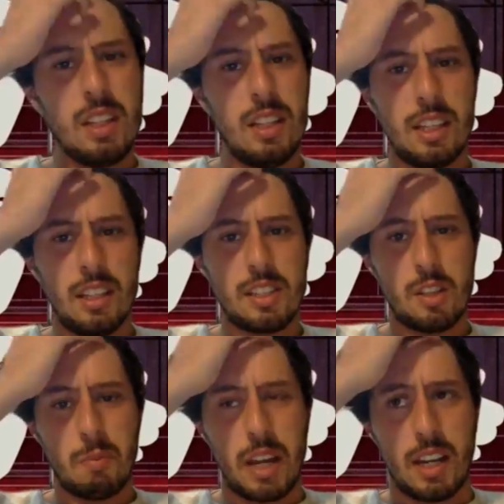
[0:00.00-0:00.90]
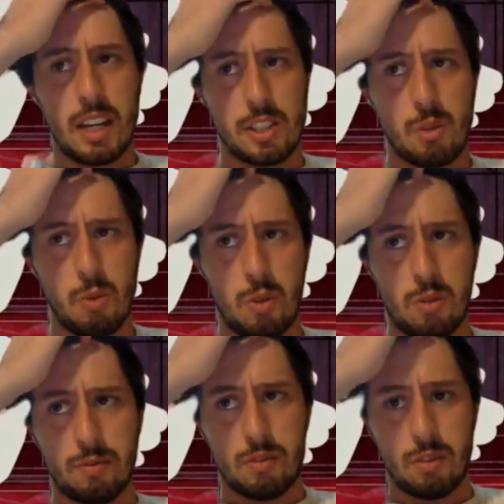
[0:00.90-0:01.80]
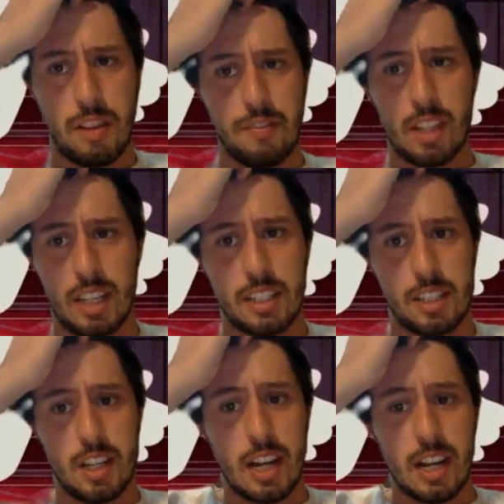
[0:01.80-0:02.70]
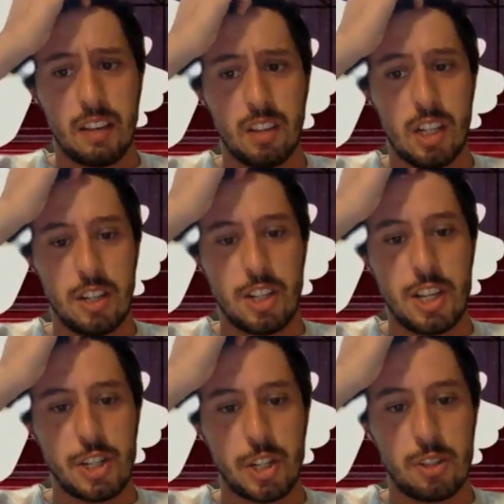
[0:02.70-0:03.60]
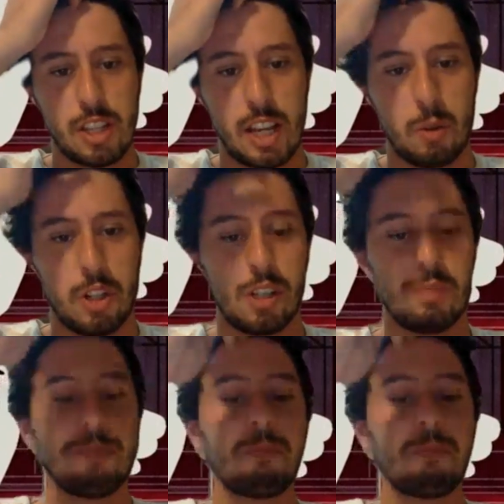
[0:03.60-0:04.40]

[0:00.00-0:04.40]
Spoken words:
at least in my high school, where I feel like I did not have a lot of teachers that were